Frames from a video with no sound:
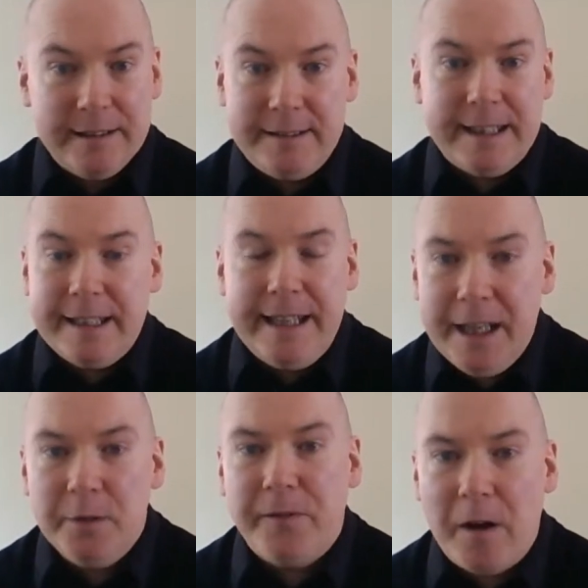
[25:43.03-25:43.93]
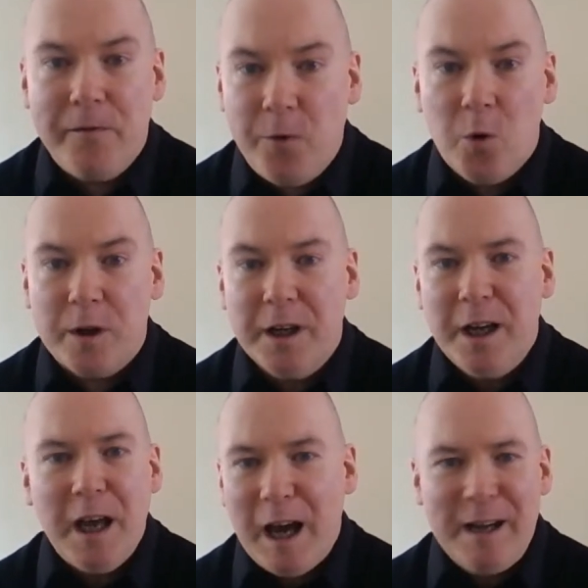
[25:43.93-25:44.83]
taking care of folk,
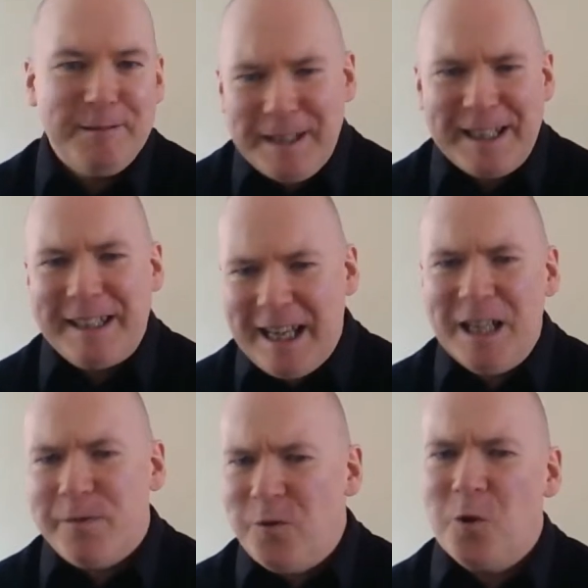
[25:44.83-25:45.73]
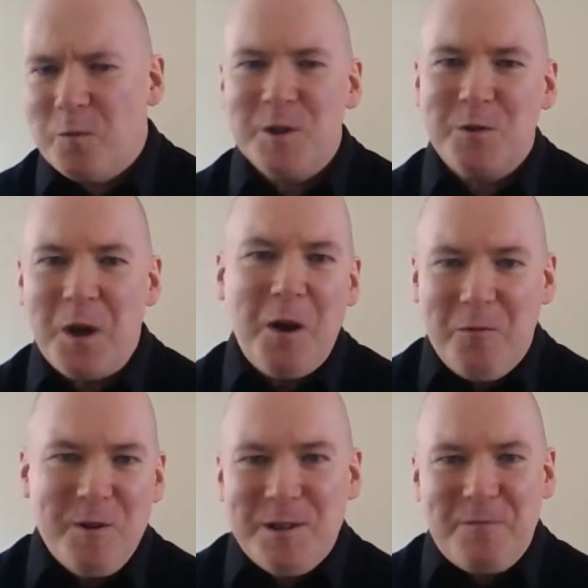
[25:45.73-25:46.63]
and taking care of folk was
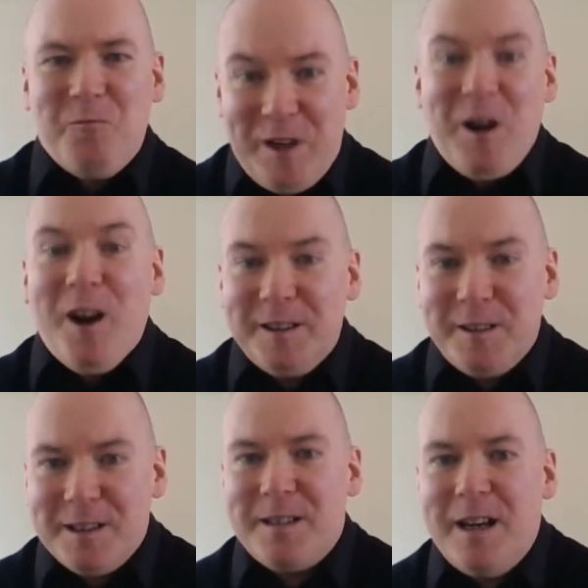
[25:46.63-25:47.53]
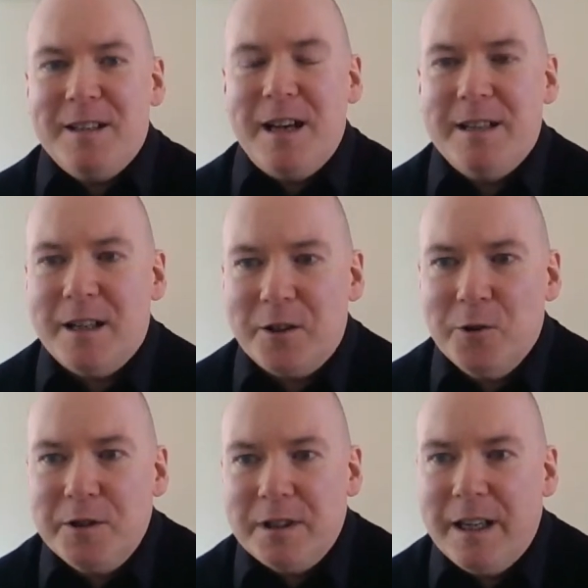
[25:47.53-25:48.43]
regarded as
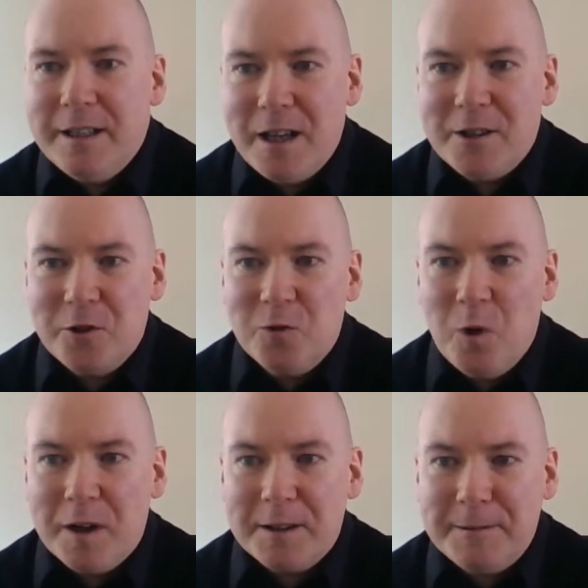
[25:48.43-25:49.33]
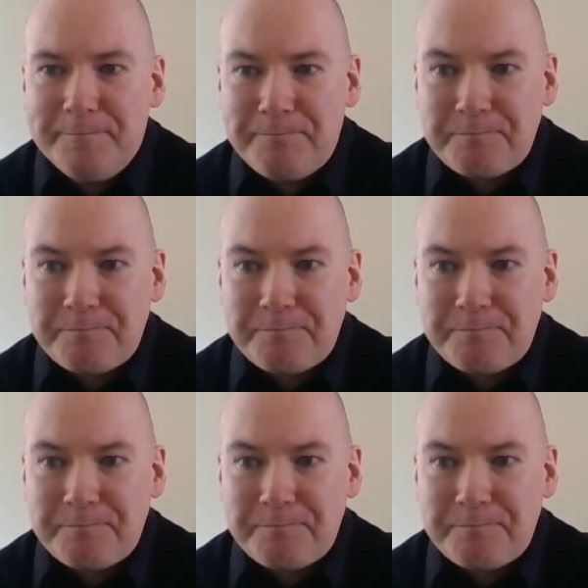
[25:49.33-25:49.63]
good works.